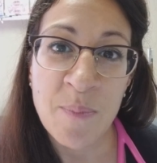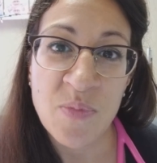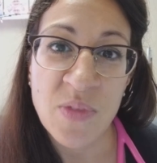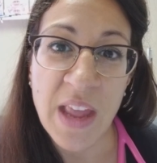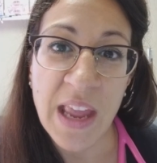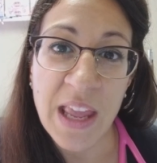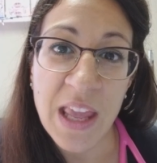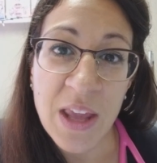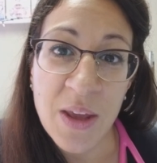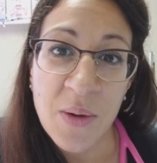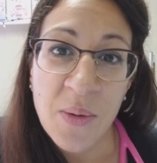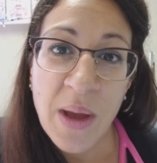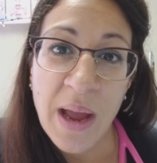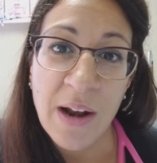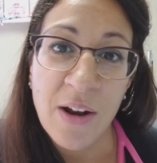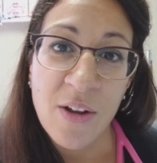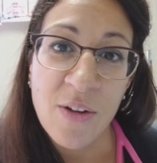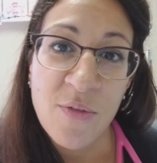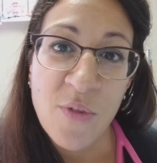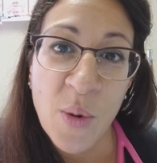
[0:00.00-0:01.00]
Thank you, and
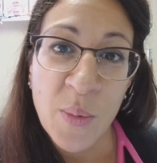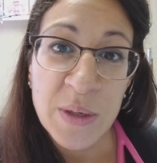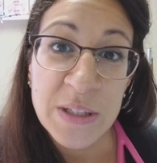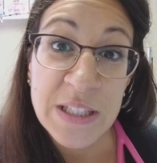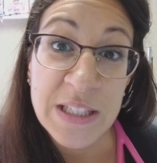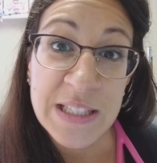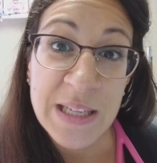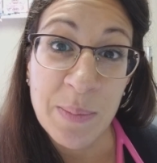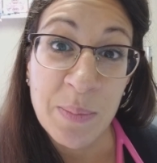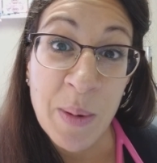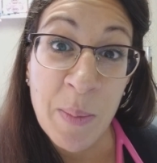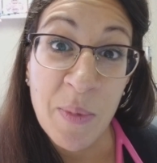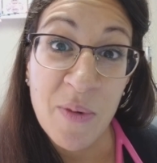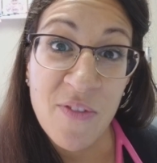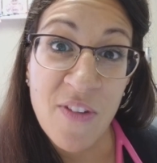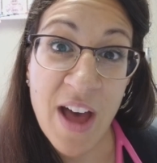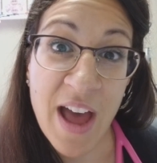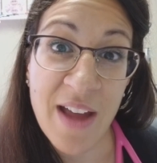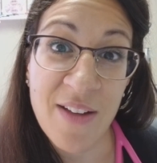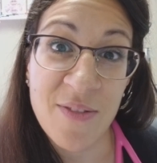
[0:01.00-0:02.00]
look forward to tip number
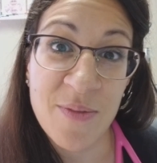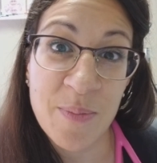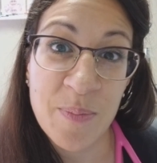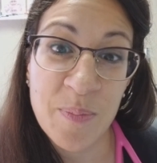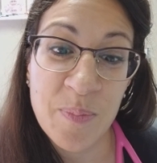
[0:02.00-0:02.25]
5.